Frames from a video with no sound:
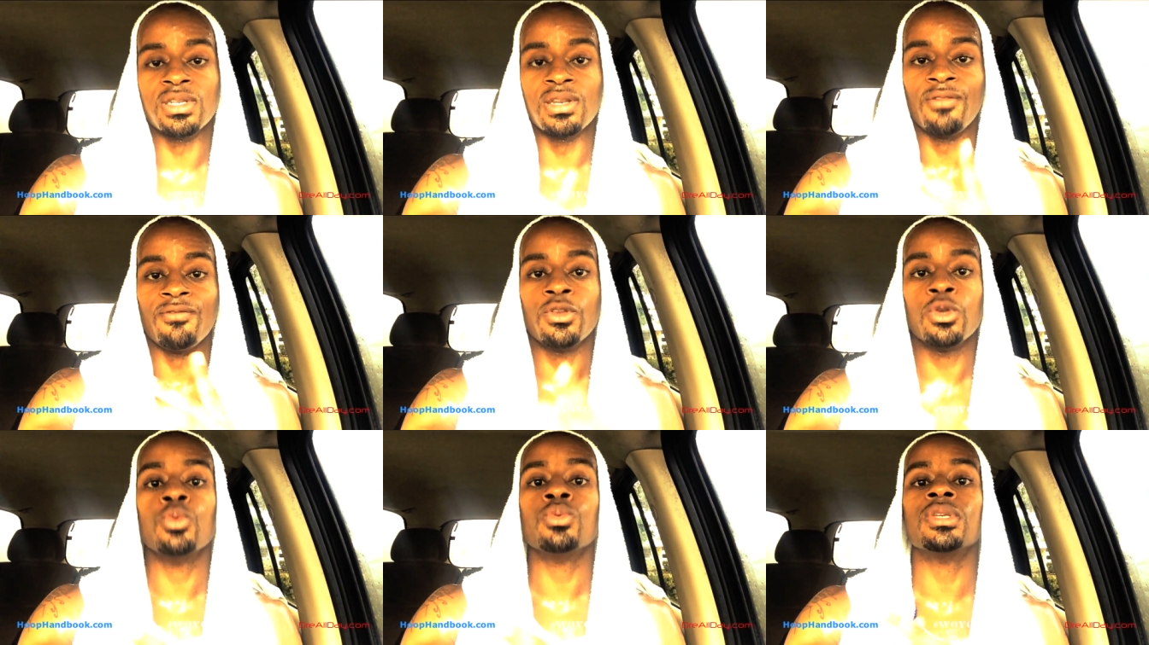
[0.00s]
And
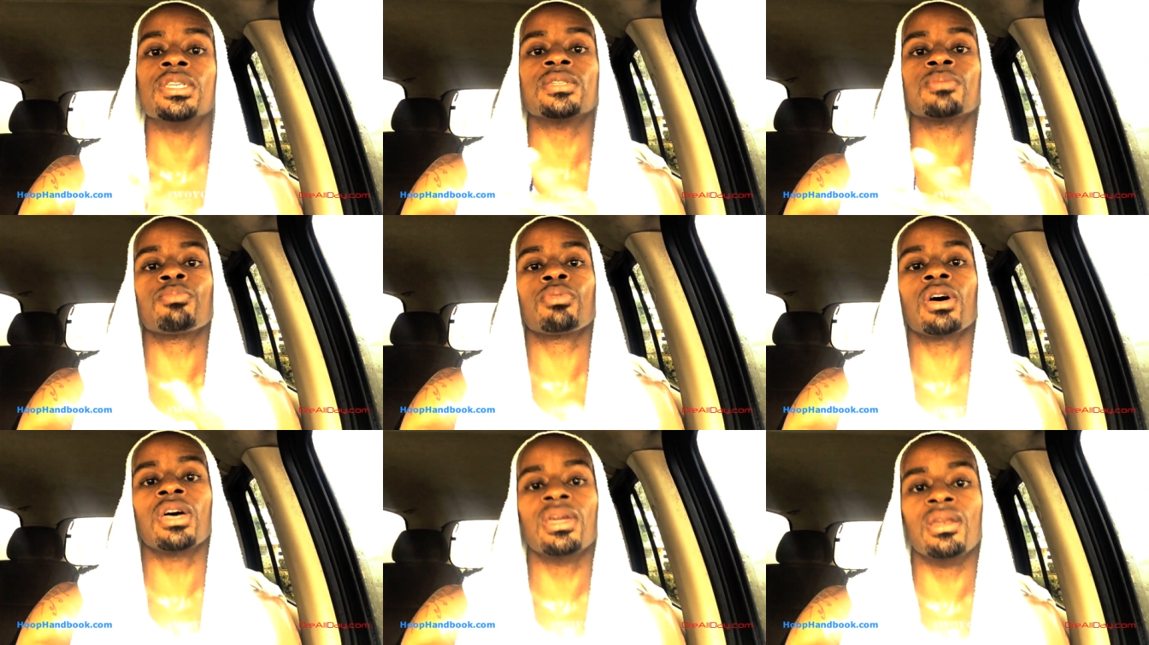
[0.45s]
if you
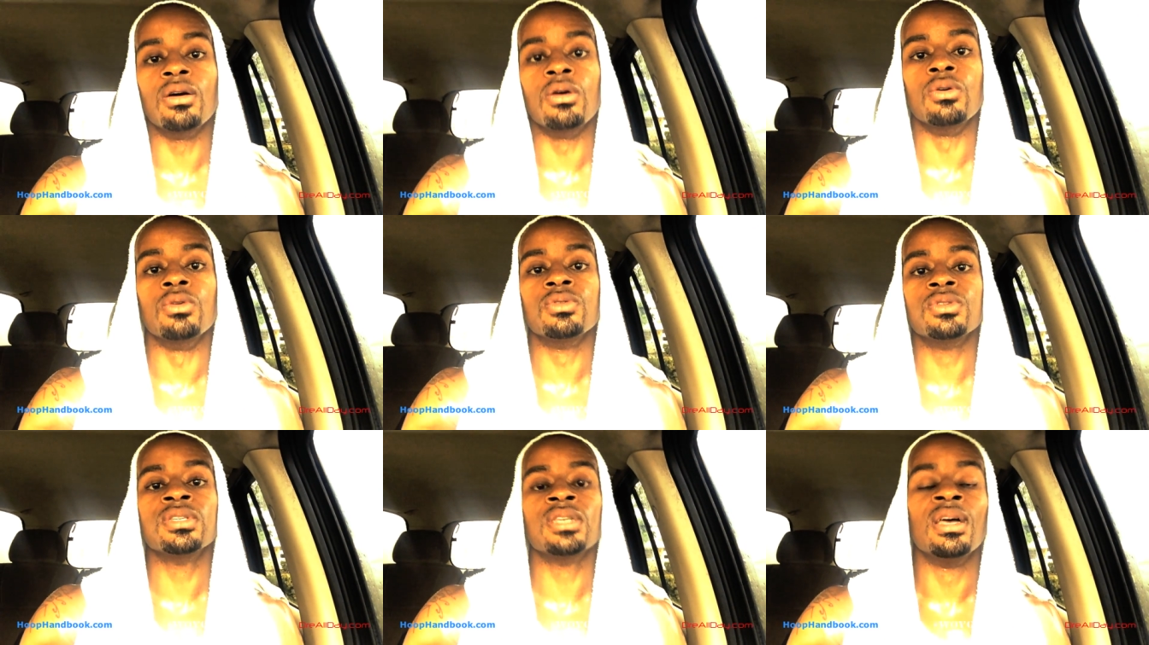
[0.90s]
display
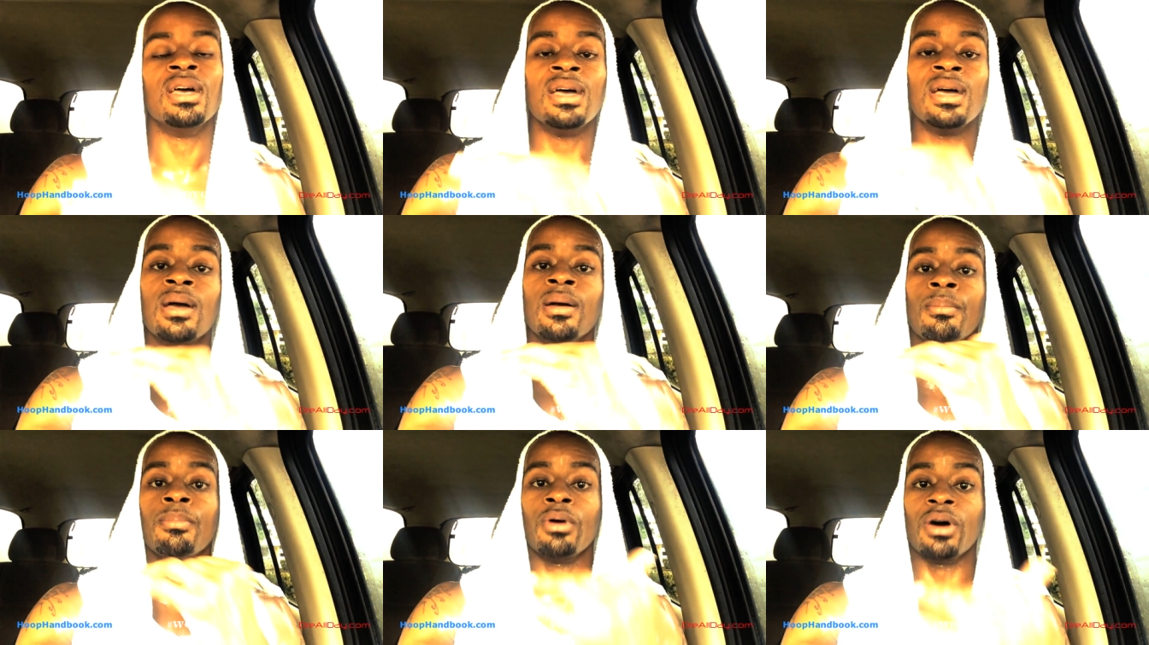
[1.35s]
those,
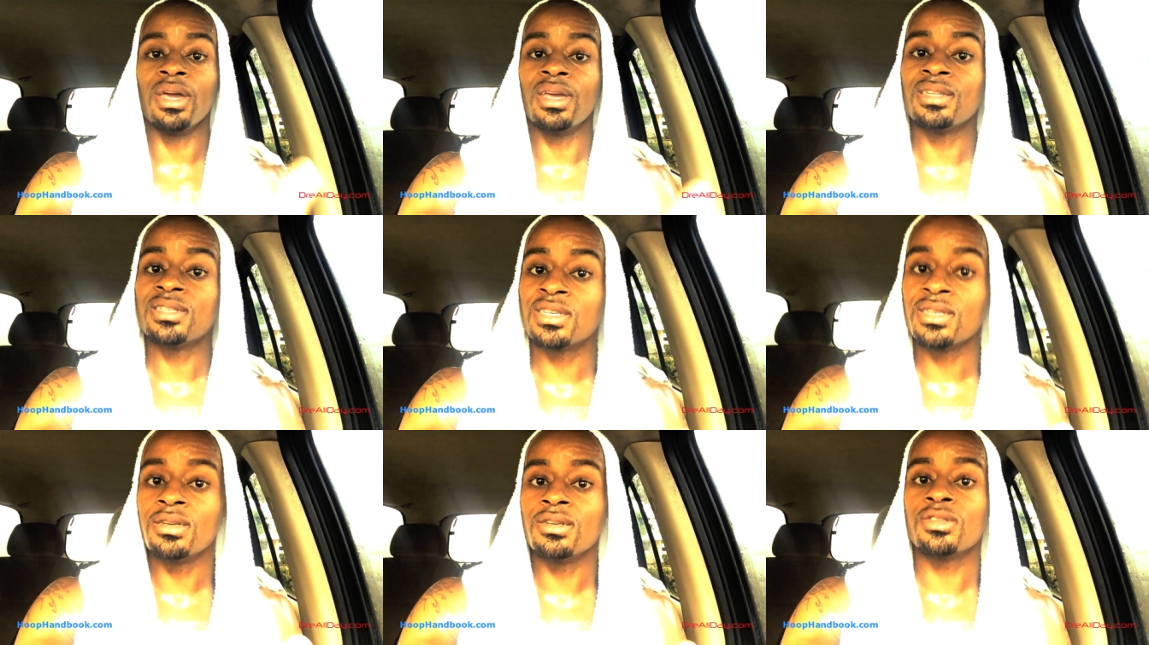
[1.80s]

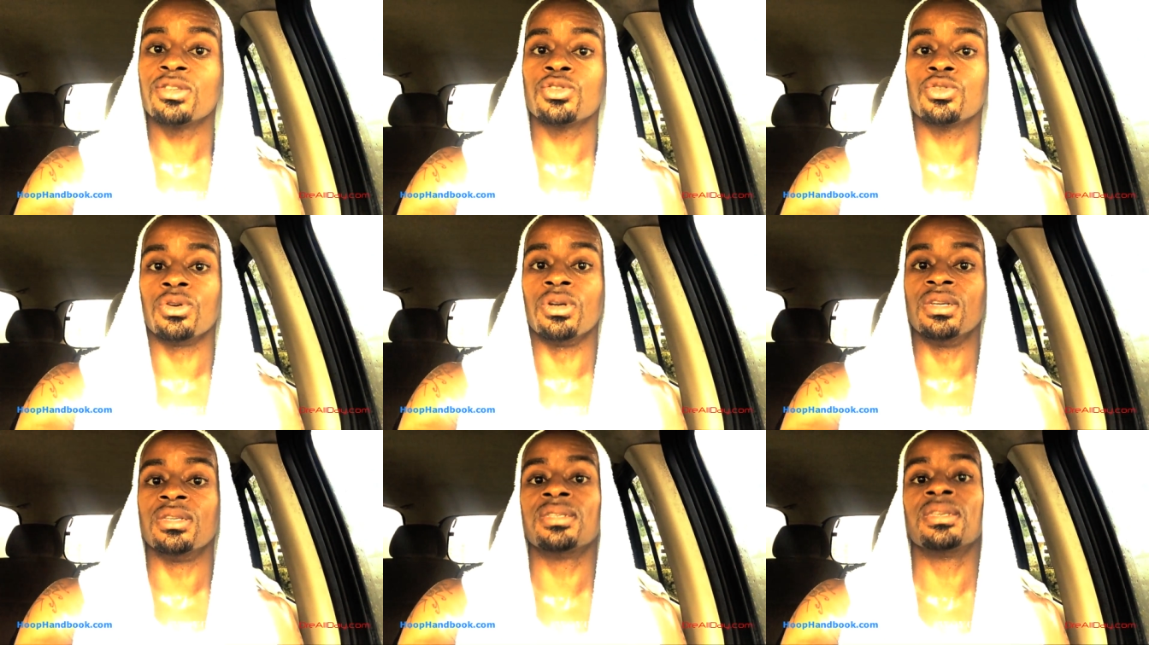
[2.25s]
playing to your
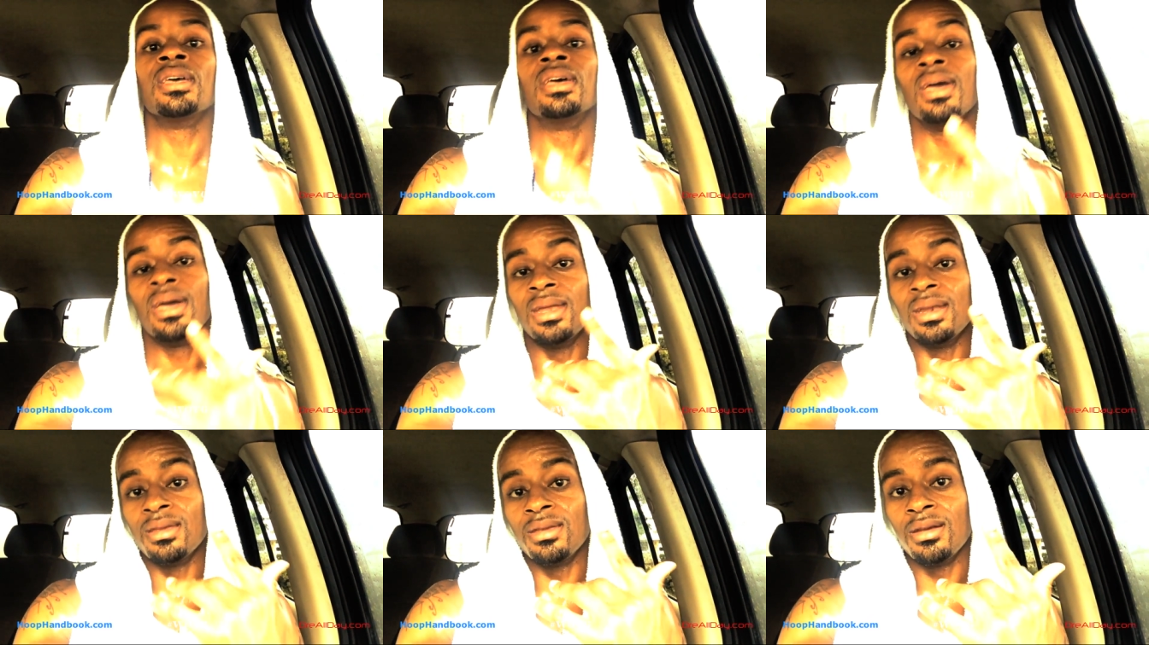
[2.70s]
strengths,
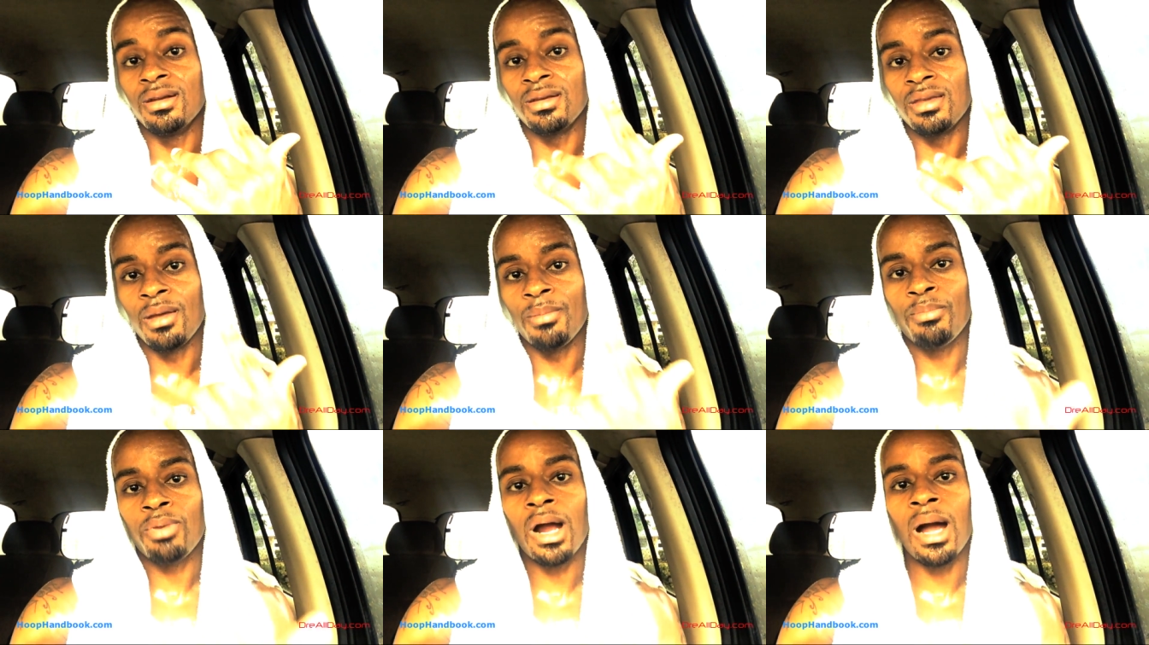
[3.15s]
and then you're
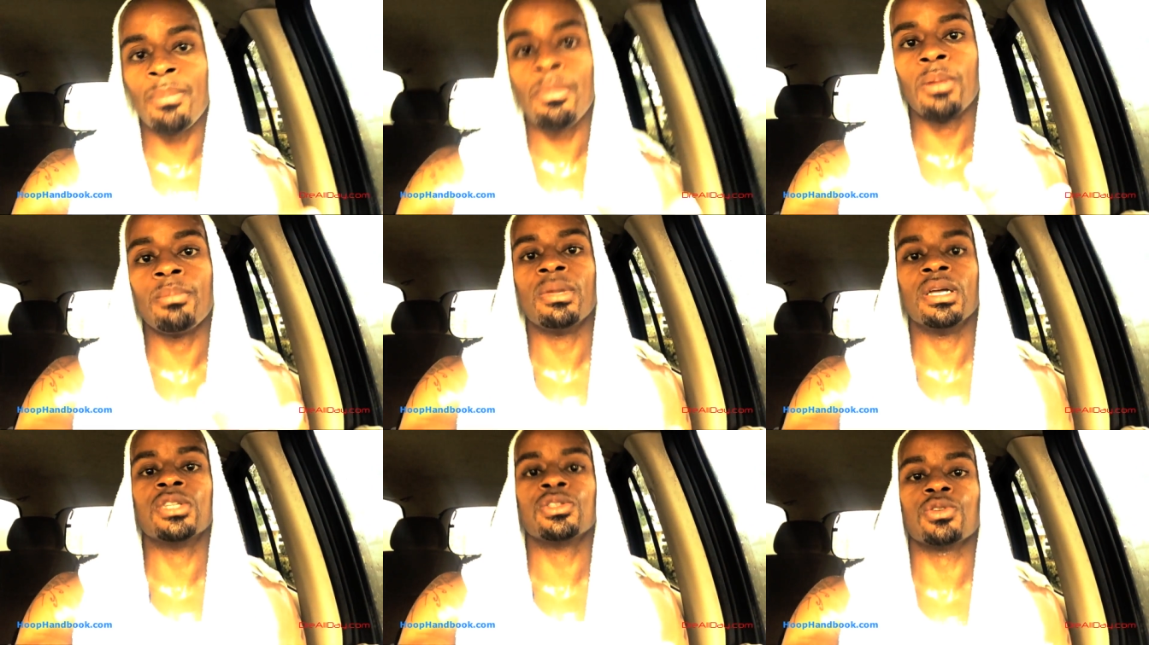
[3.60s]
in your
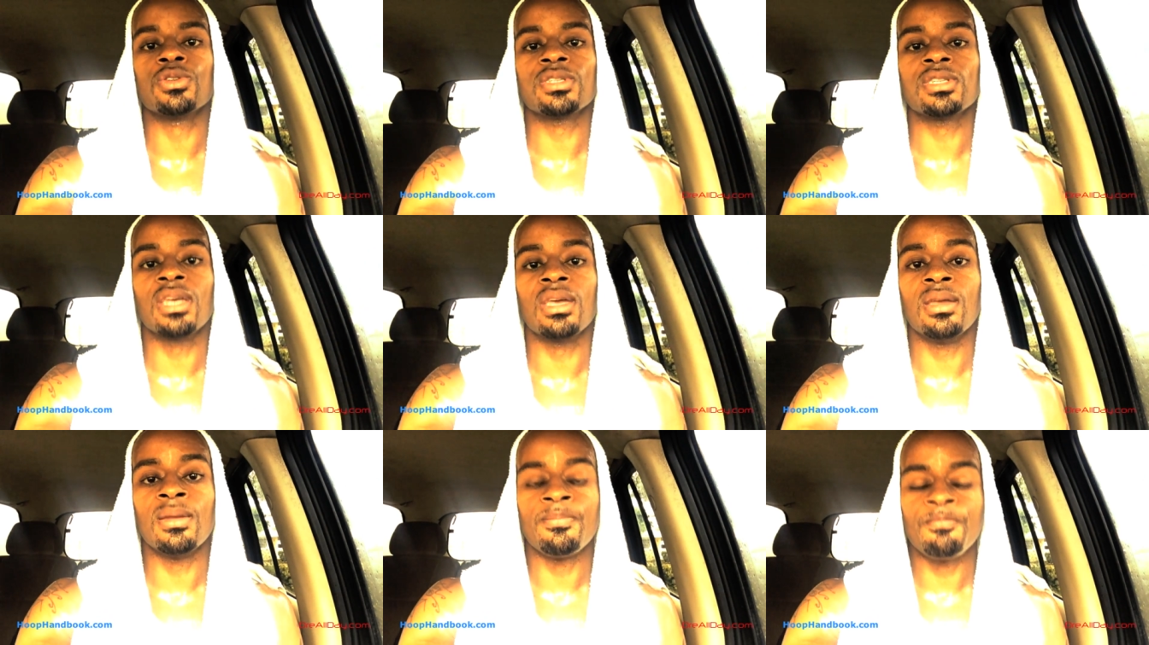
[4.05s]
proper mental
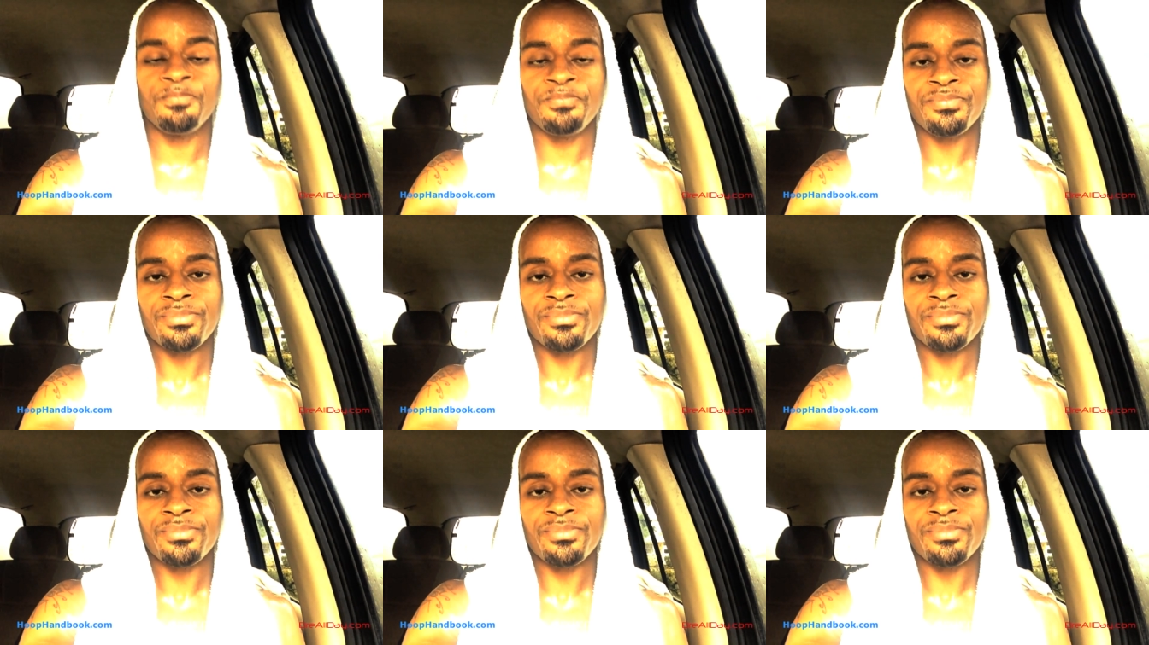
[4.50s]
state,